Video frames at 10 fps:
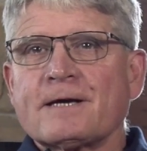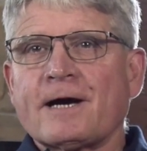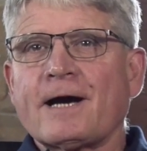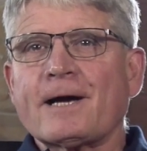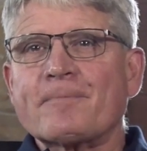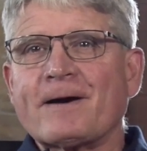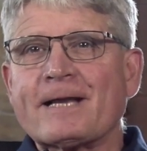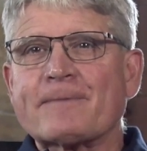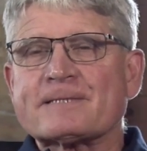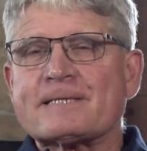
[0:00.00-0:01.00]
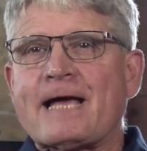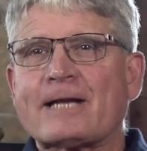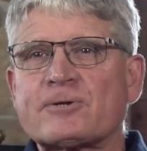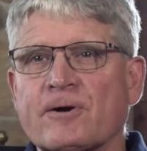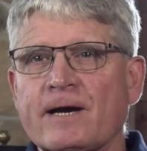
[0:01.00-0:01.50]
Hi, my name is
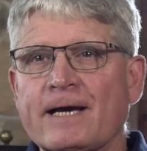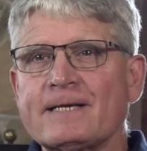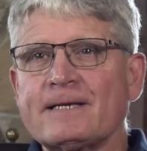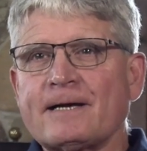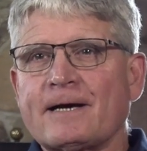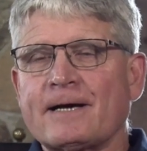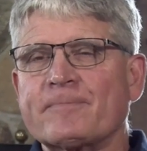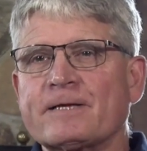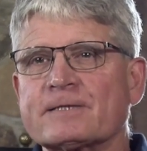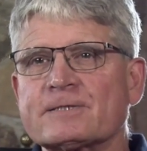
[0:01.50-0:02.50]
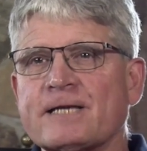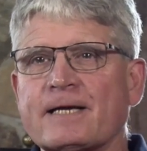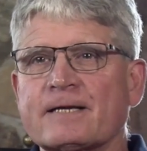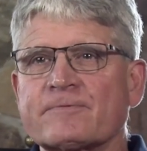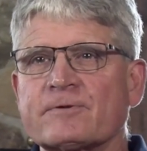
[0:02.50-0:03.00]
Nat Crane. I'm the
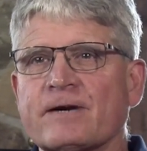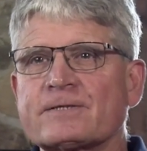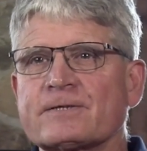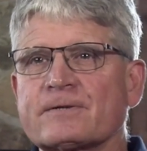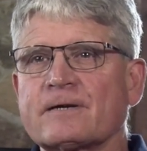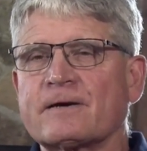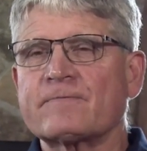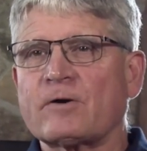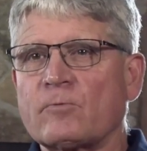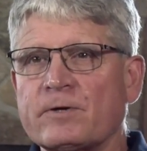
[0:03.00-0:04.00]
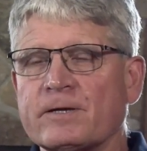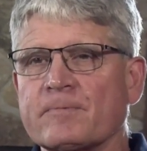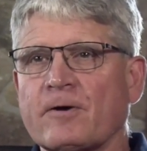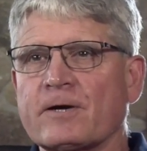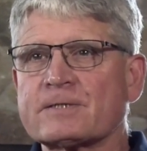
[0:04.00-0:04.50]
Executive Director of
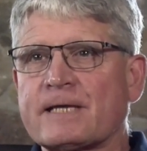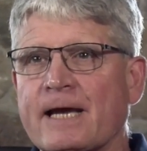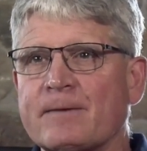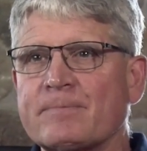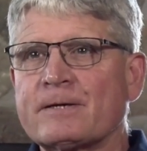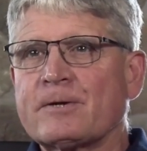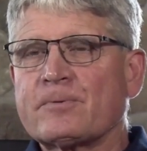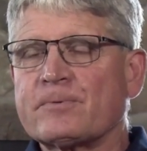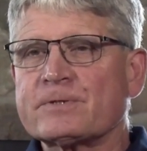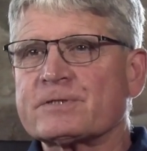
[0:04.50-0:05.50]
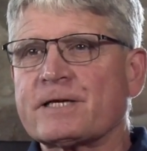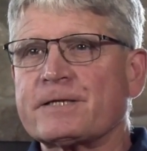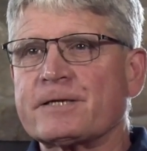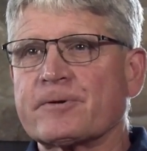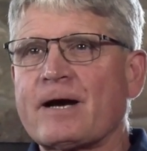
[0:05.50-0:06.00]
William Lawrence Camp, which is a
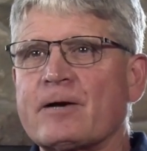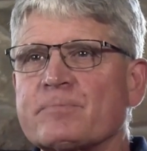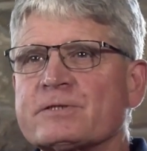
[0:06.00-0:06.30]
year-round